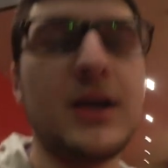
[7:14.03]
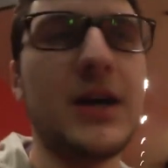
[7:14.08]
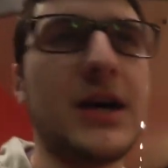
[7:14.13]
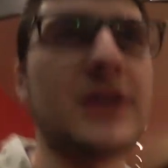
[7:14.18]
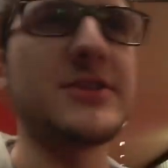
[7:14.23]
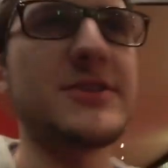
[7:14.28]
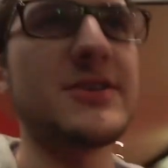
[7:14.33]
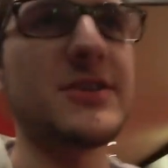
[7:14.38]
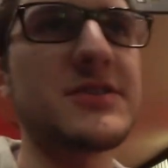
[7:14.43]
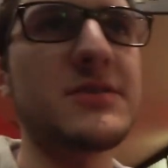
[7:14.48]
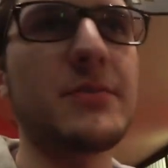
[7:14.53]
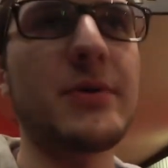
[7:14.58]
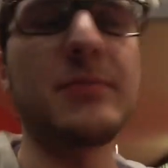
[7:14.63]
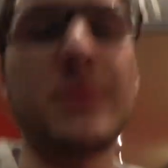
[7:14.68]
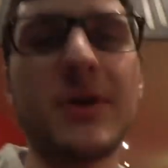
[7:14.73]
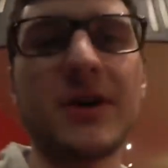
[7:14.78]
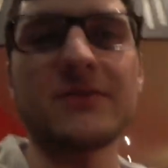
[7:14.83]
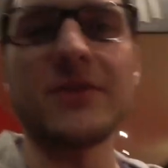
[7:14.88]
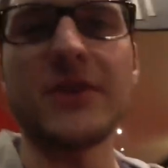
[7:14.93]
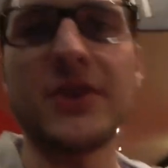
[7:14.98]
yeah, just lost the big
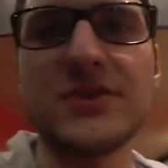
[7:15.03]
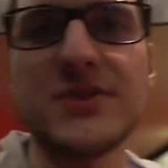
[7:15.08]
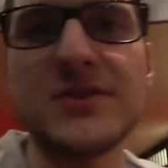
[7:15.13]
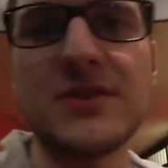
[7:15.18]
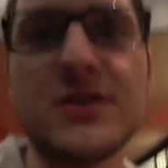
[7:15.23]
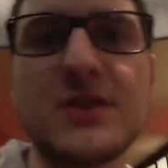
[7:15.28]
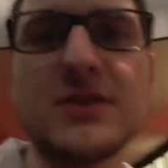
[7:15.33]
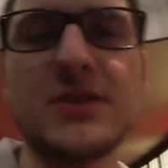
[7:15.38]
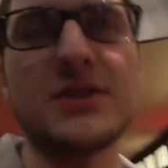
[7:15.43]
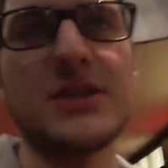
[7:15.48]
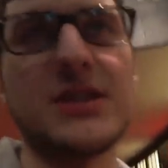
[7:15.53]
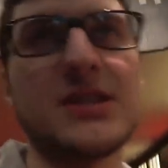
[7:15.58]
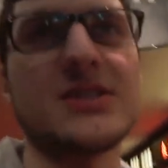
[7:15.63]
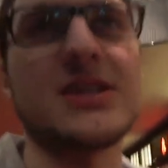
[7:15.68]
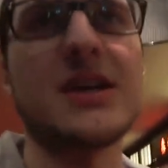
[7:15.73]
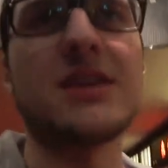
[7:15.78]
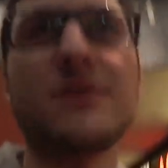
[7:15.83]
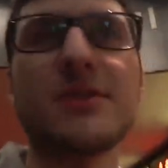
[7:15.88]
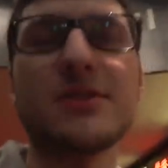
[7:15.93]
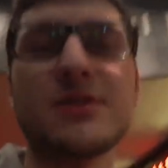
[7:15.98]
pot with this uh,
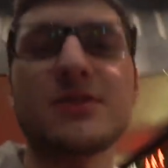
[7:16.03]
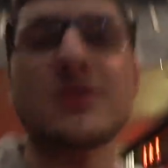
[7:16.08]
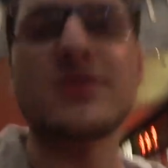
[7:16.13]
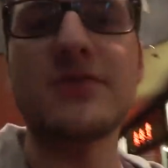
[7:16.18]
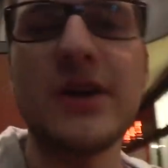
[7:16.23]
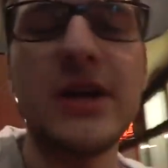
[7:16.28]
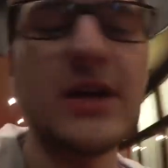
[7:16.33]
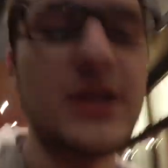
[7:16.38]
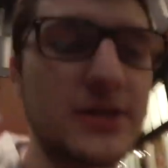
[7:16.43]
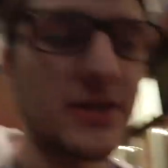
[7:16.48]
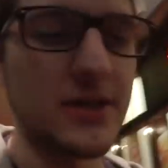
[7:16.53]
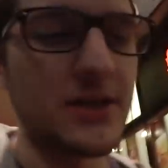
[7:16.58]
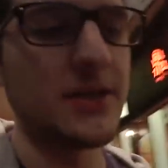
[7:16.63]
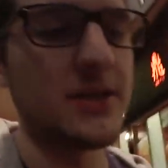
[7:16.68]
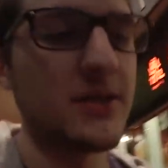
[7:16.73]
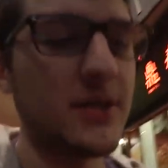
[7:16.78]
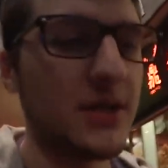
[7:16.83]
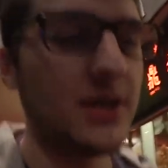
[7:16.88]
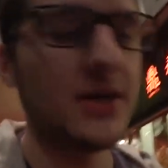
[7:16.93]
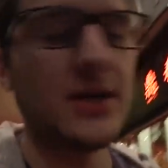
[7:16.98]
set versus straight,
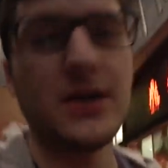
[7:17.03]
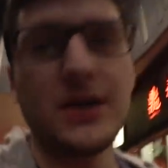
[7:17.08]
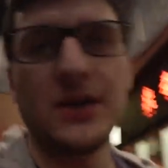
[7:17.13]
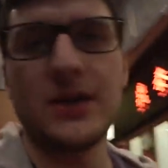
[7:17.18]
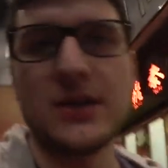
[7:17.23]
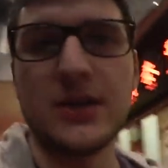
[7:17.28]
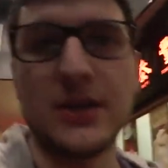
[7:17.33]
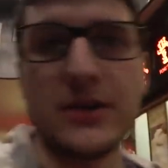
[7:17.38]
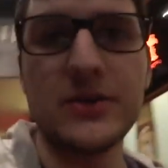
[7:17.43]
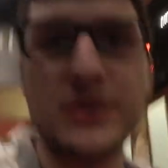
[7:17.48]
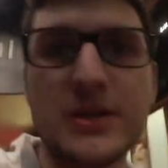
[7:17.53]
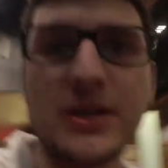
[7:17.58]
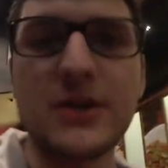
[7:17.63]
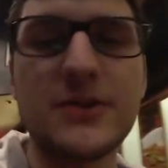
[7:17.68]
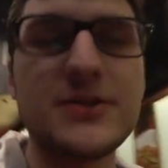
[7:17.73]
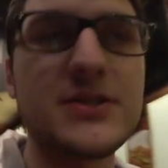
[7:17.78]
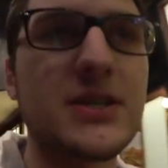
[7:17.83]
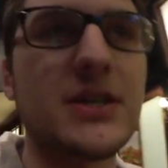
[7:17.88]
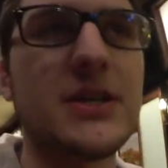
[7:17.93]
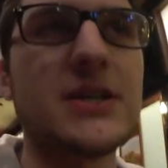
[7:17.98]
and now it
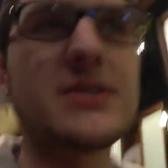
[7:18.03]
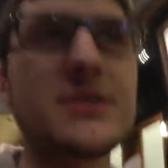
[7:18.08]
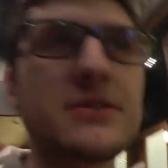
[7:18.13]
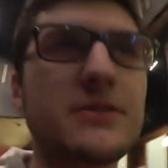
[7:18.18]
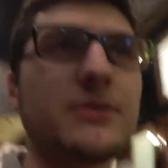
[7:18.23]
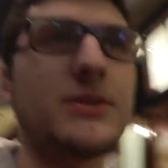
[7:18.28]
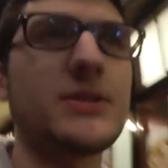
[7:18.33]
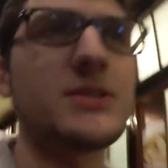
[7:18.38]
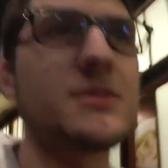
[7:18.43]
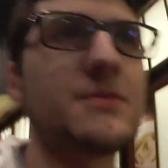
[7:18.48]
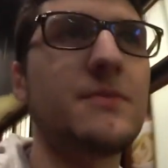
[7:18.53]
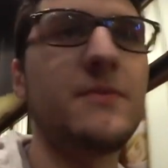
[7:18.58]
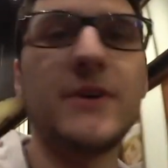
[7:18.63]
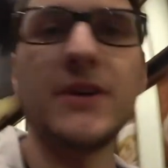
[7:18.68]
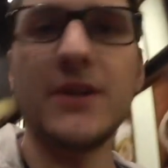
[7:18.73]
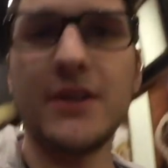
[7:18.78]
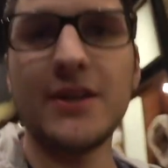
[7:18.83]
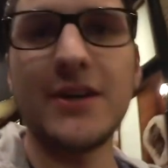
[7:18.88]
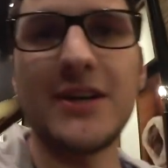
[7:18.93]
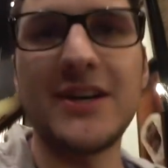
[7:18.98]
counts, guys. So let's
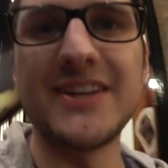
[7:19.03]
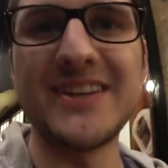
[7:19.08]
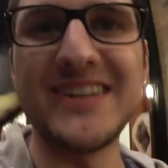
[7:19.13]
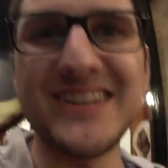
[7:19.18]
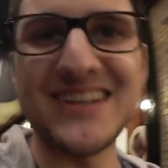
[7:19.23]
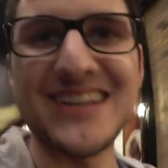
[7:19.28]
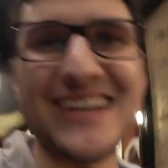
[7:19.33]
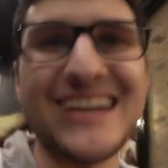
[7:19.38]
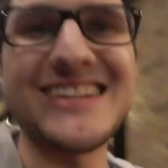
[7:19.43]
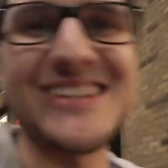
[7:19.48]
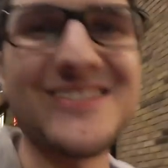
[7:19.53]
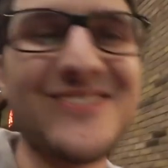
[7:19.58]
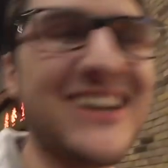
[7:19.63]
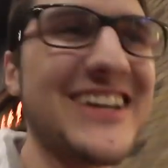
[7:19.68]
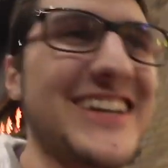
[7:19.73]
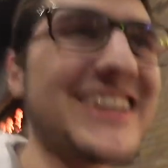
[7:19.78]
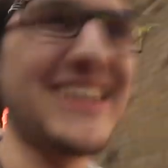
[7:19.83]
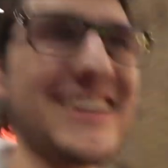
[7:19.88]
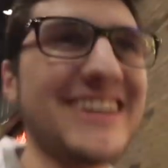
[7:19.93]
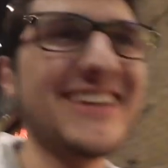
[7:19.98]
win and get the
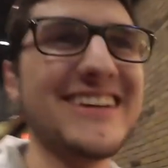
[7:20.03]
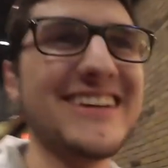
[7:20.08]
money.